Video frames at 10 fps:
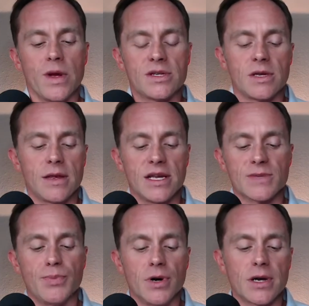This
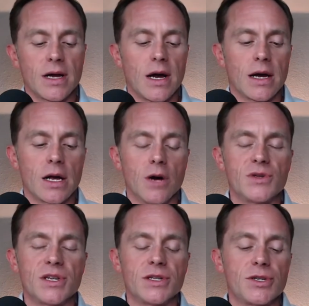book goes
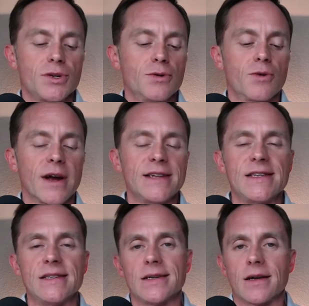into great
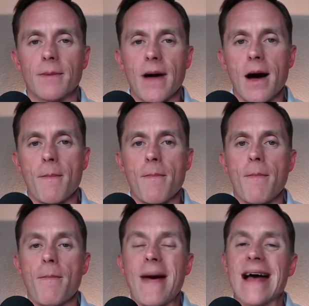detail about
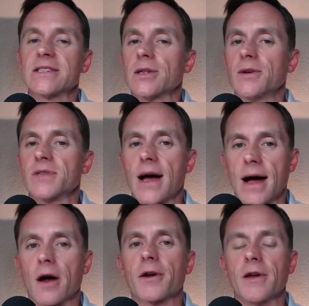Maslow's
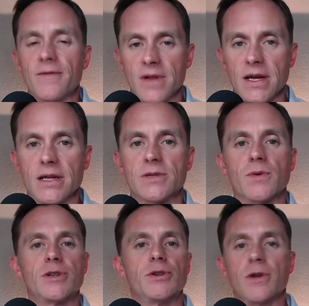hierarchy of needs,
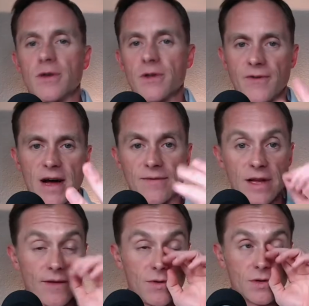which you know the 5
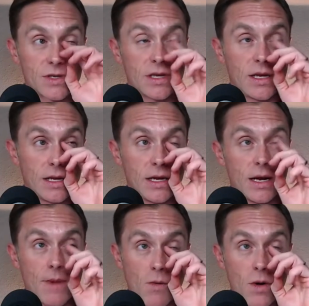levels, and
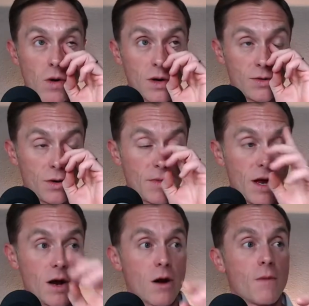I won't go into them
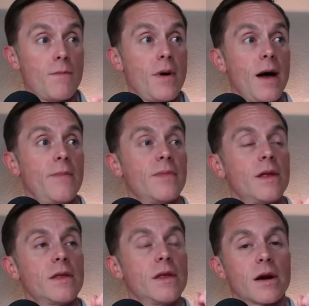here, but
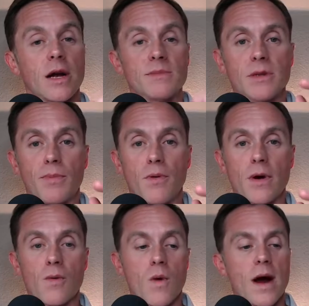there comes a
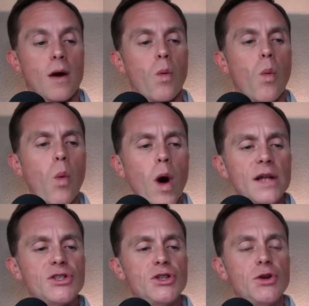point where
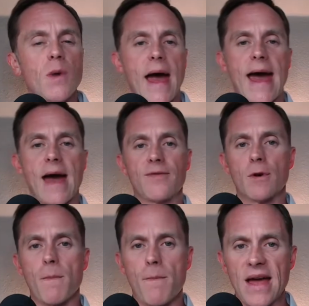once you have
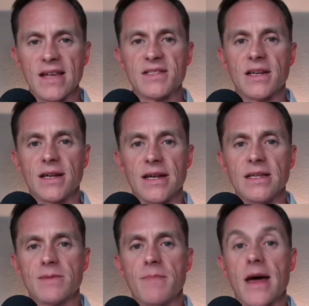your basic
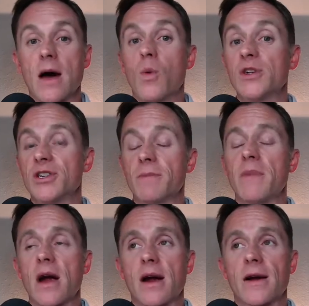needs met, which in
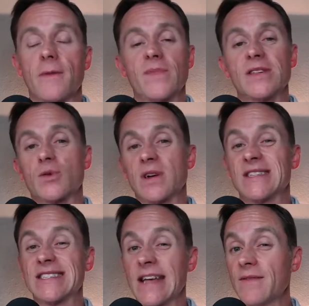America is around
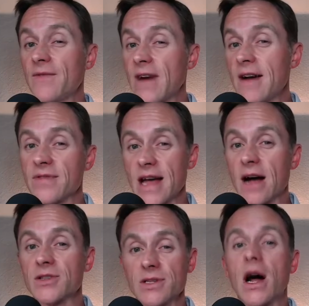
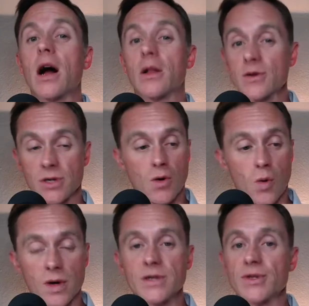$75,000
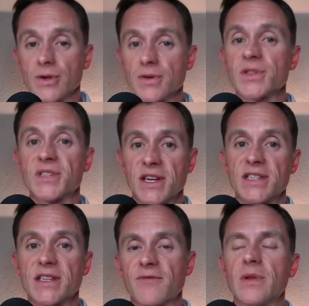according to the studies
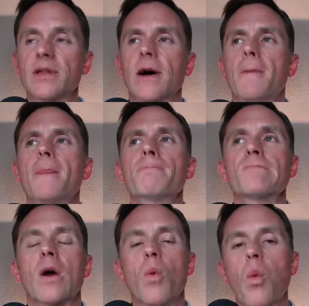that have been done,
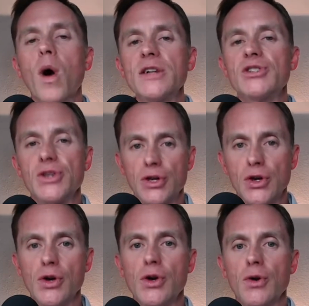once
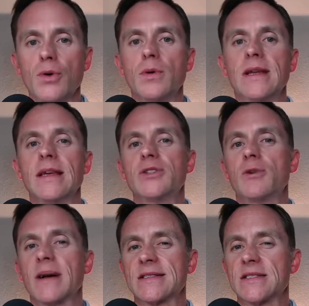you get to
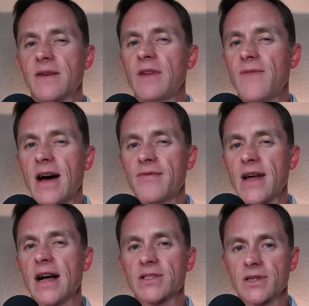about
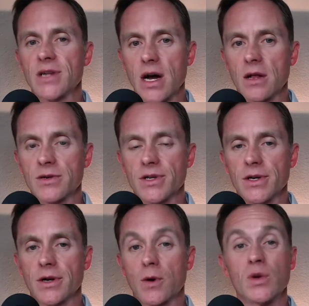$75,000 a
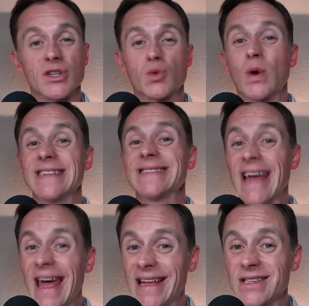year, which is what it
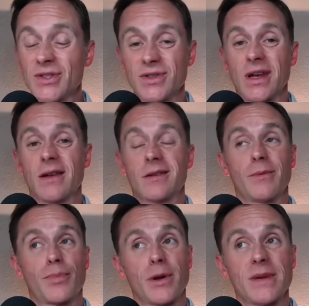takes to
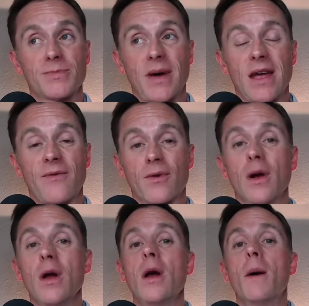pretty much pay for
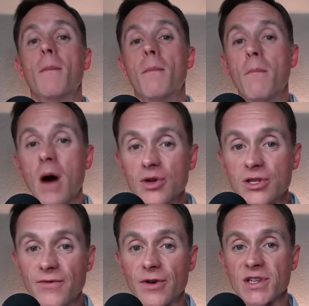most
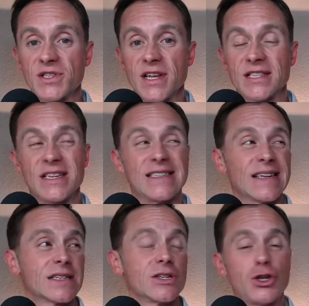of your necessities, that's
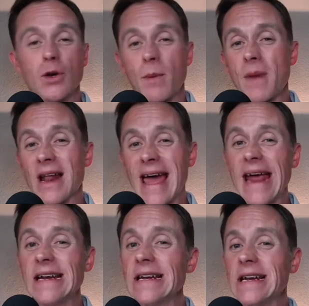going to chew up about
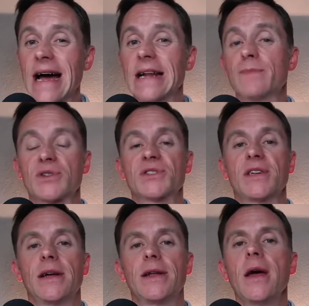80 to
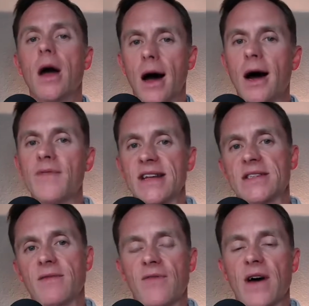90% of that
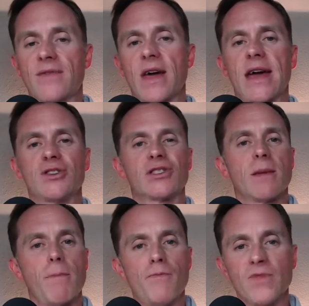75K is just the
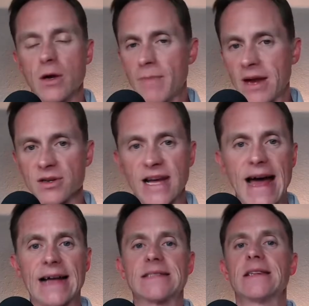pay your
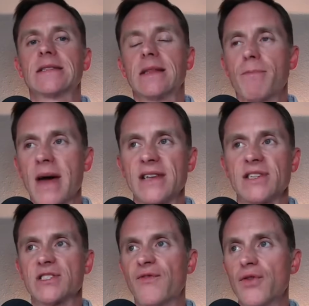taxes, the
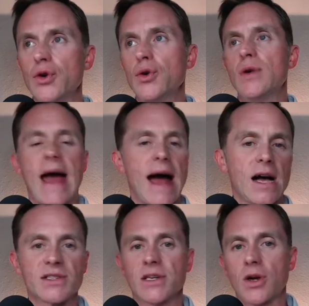basics, food,
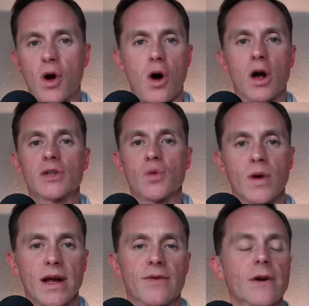housing, cars,
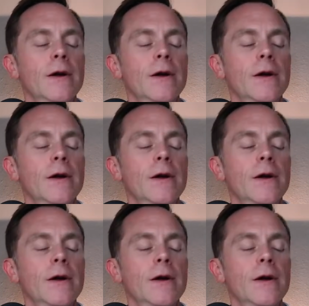whatever.